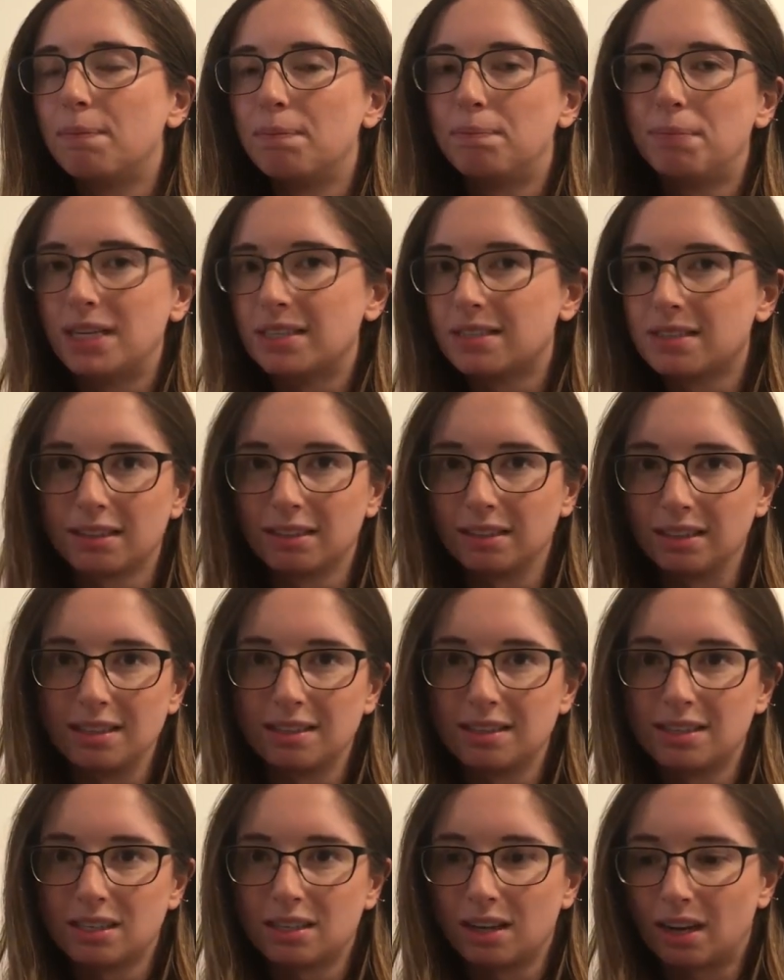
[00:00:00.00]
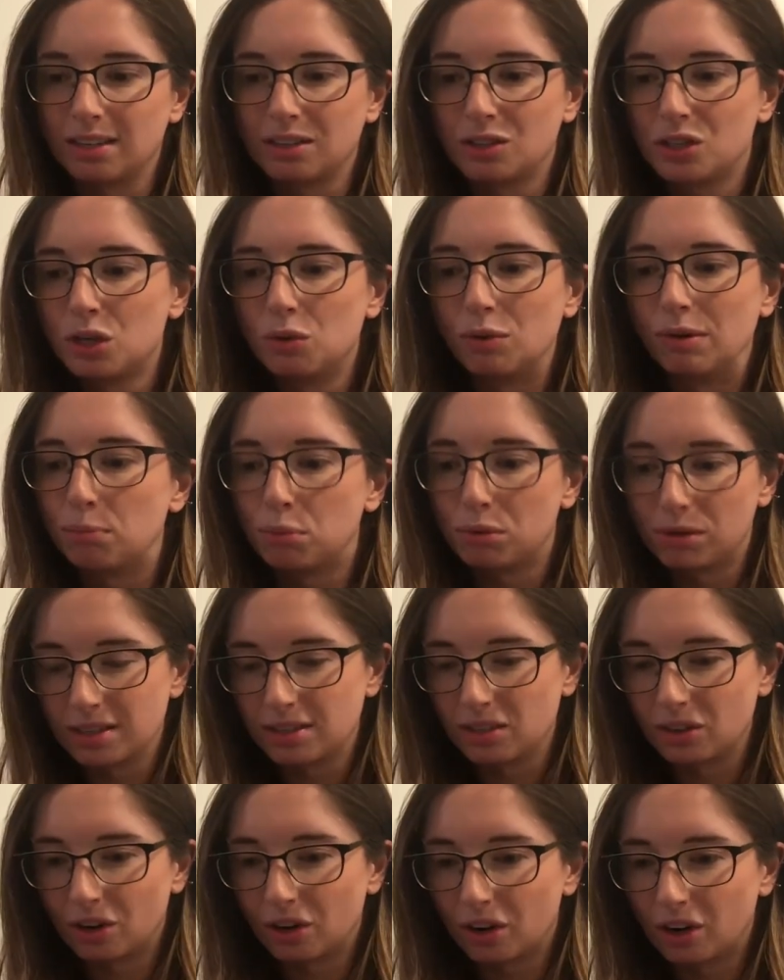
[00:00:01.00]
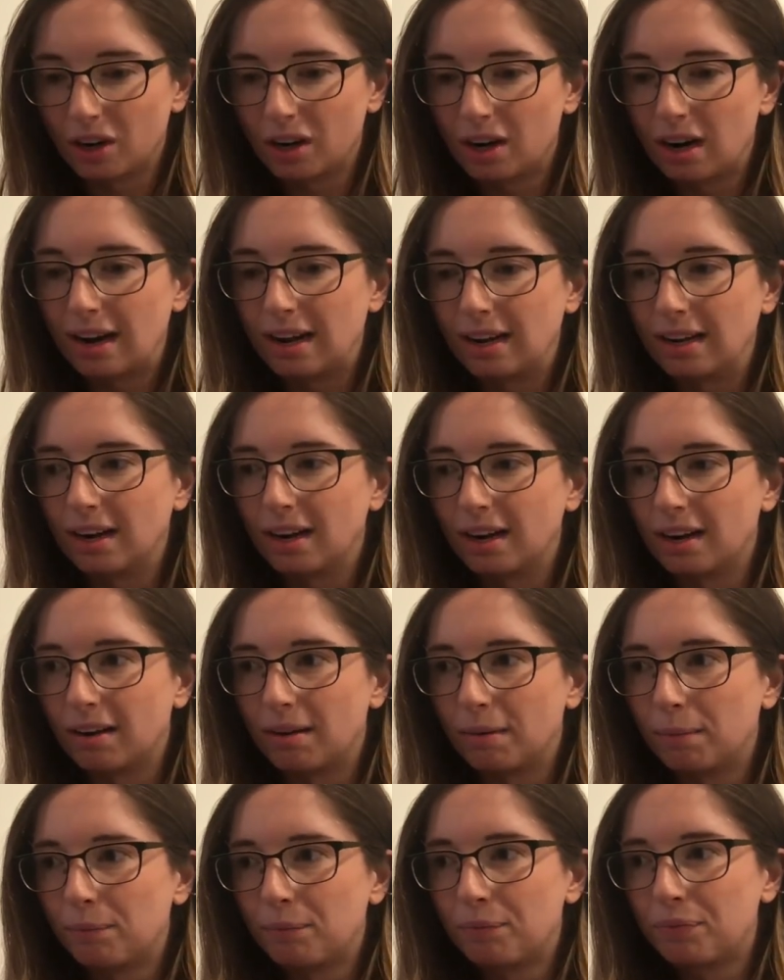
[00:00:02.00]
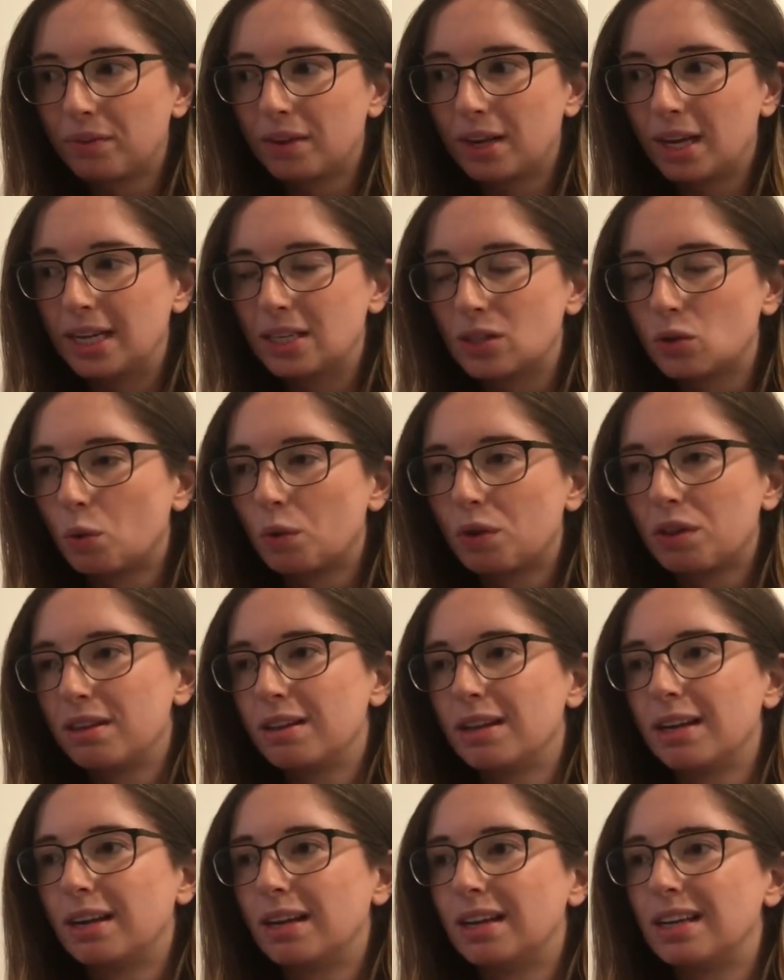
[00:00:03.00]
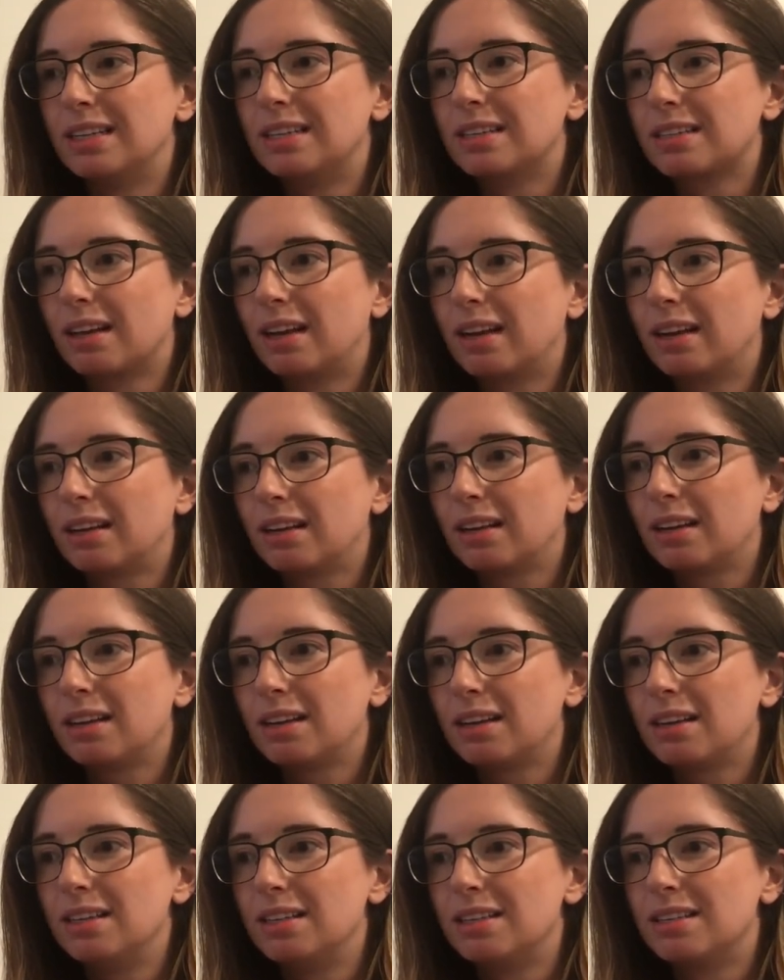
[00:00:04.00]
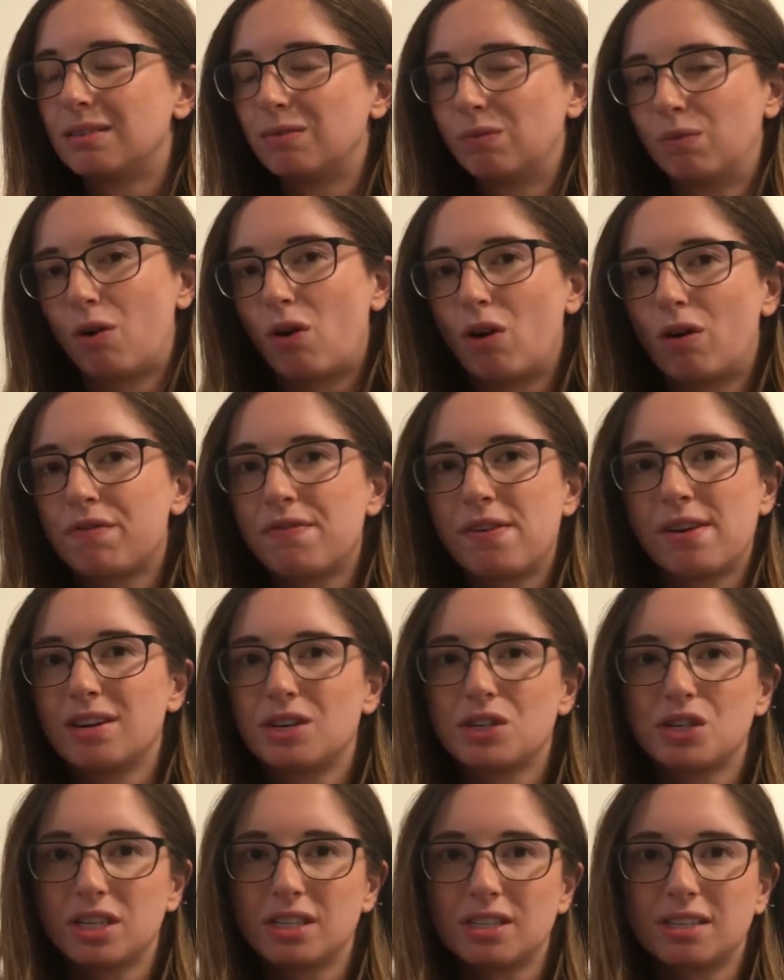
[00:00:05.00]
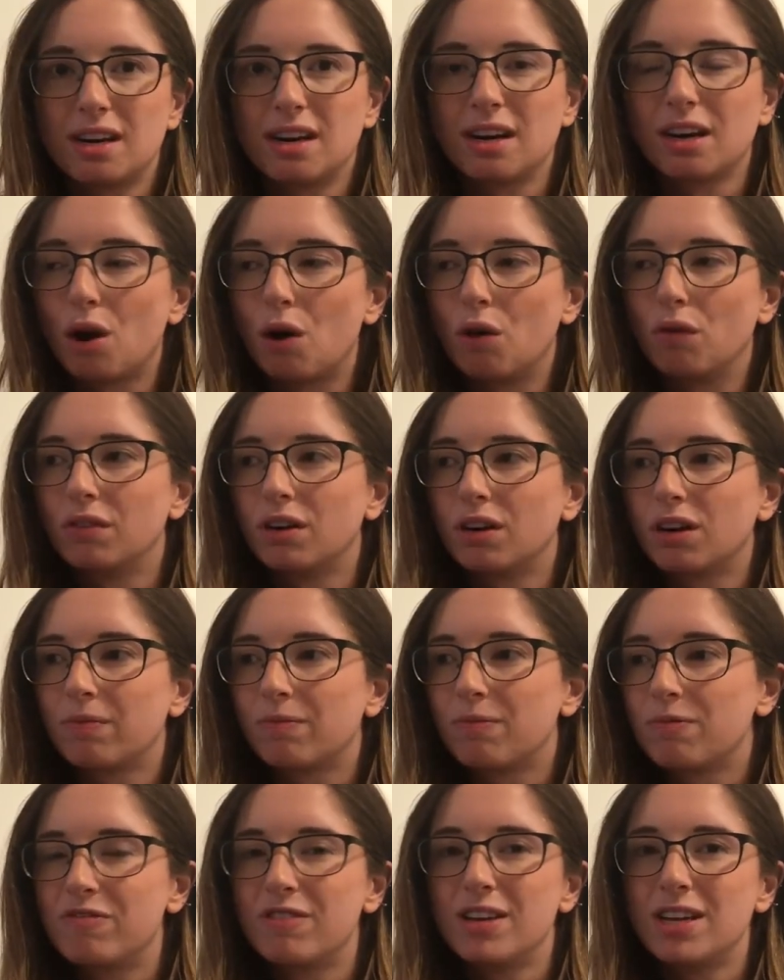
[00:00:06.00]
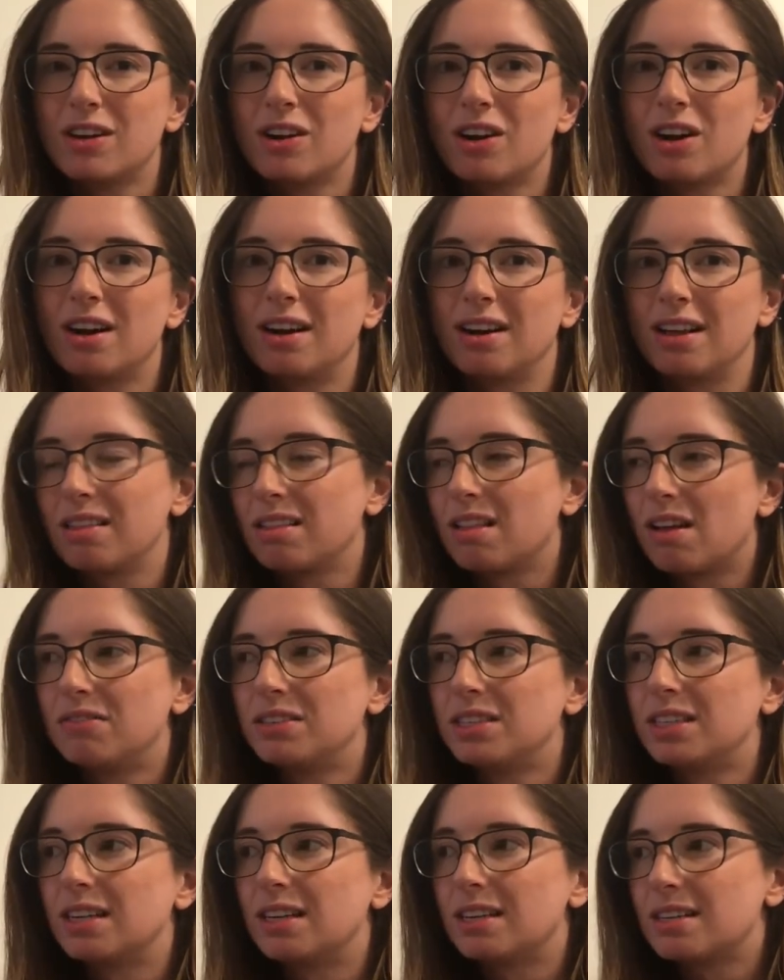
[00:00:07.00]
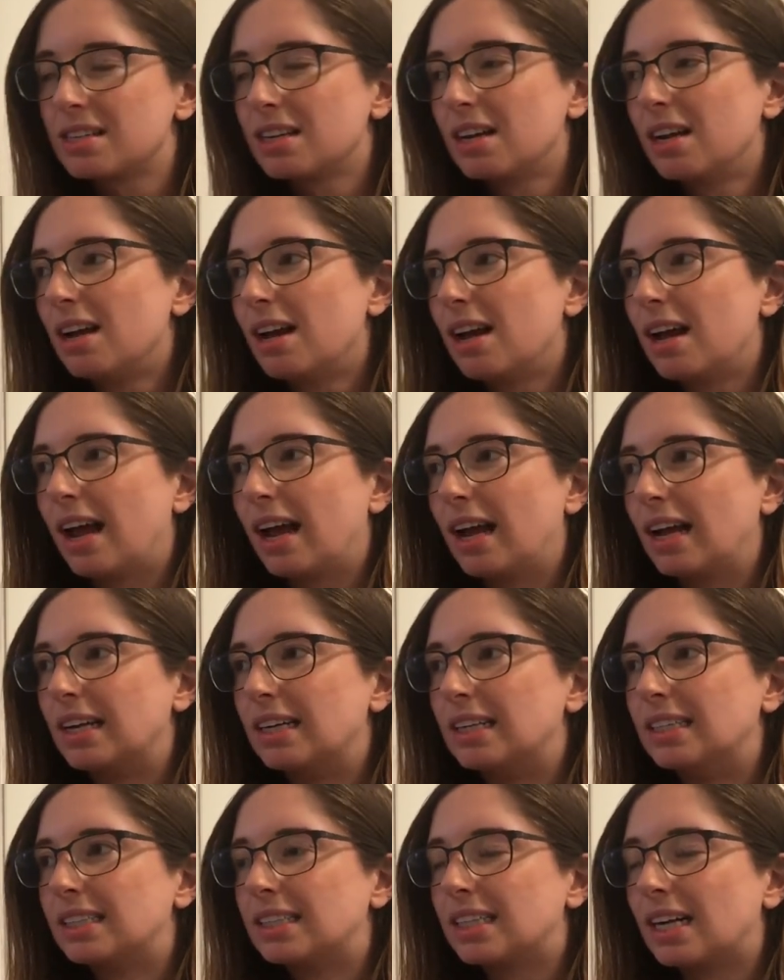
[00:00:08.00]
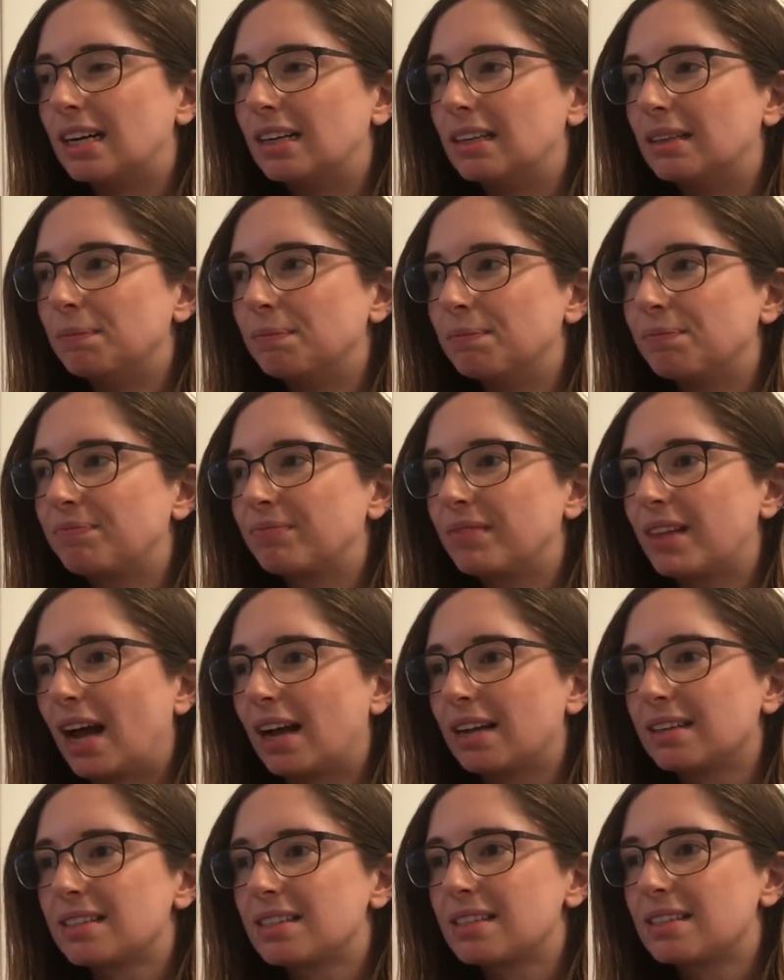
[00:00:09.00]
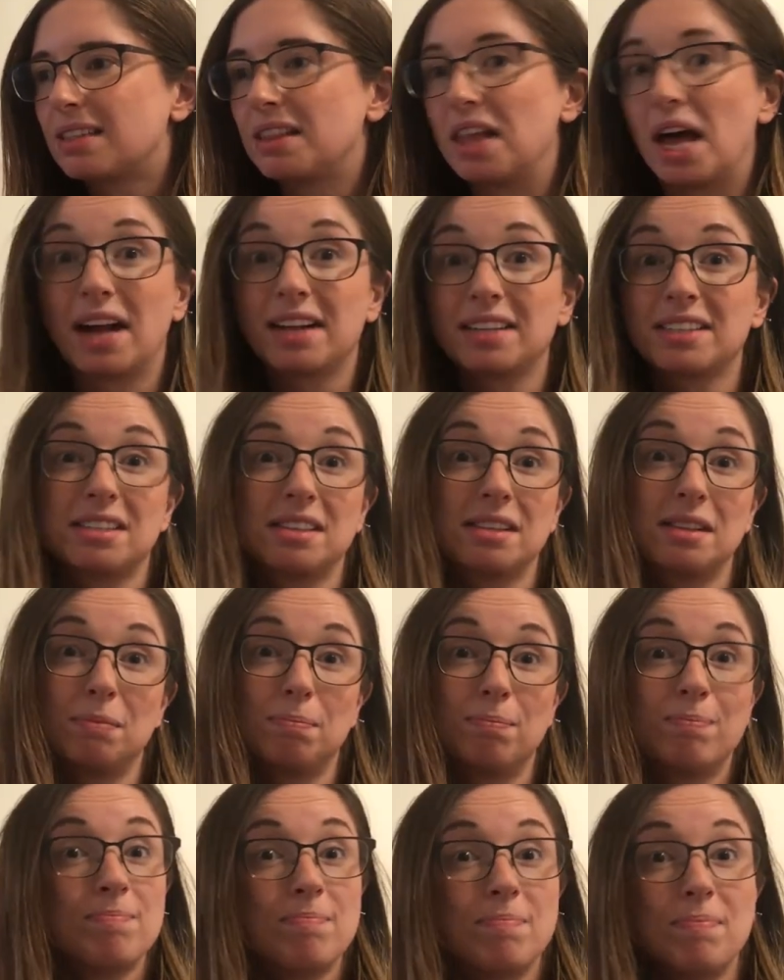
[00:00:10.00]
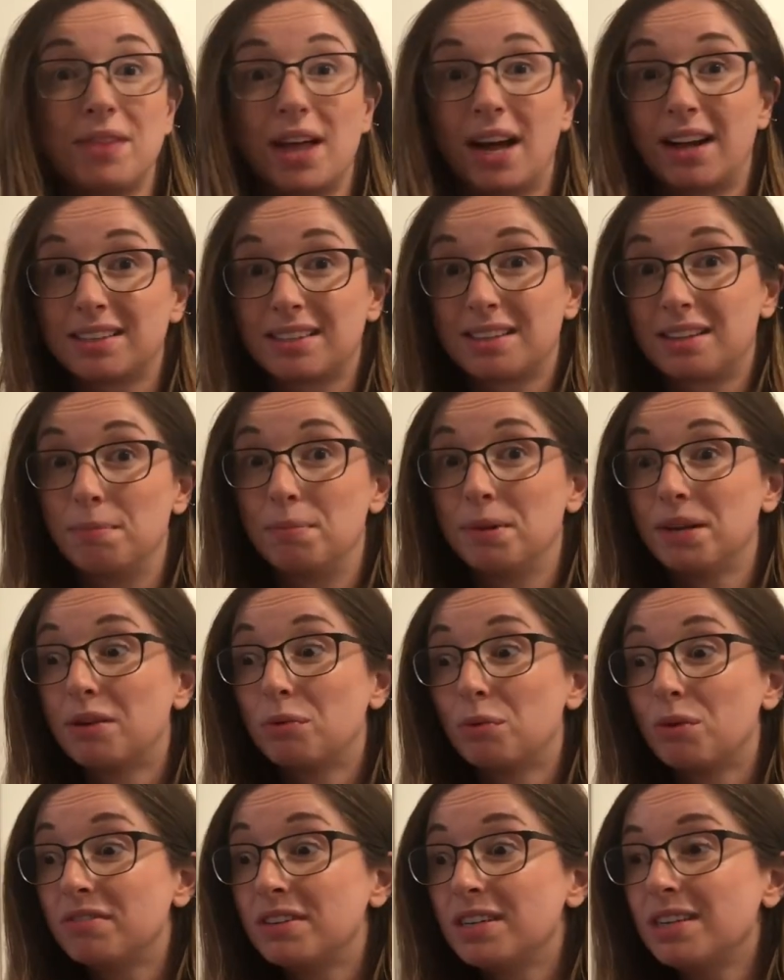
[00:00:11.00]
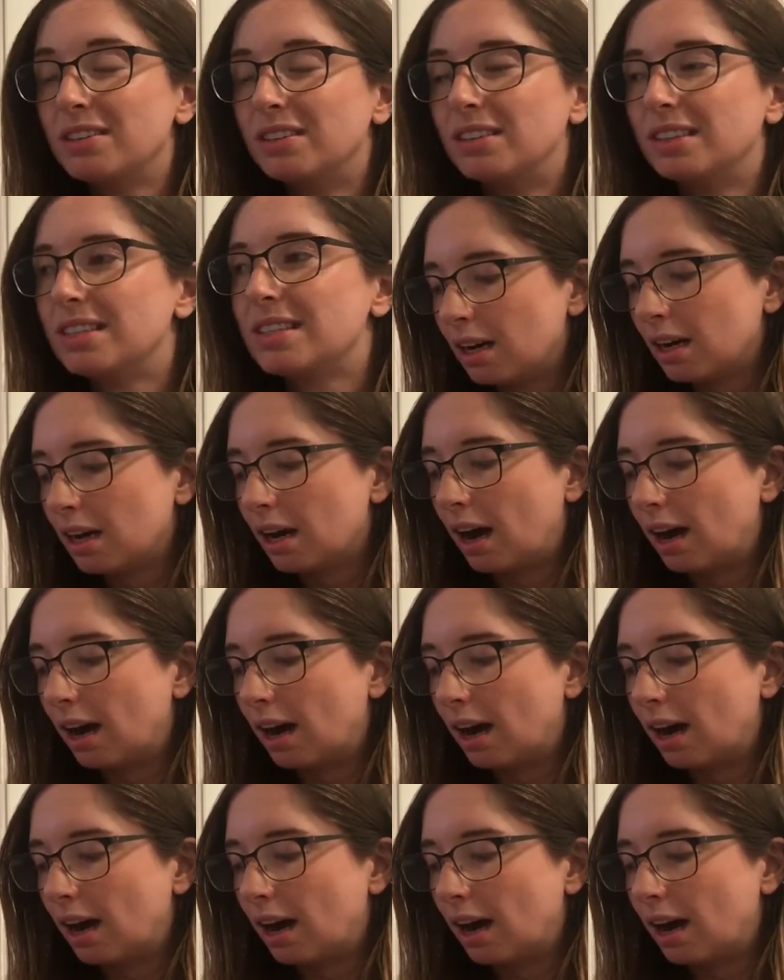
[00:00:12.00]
basically decides to imprison her. And his whole thing is like he's all fetishistic over fear, and he loves it, and that's the big reveal. Is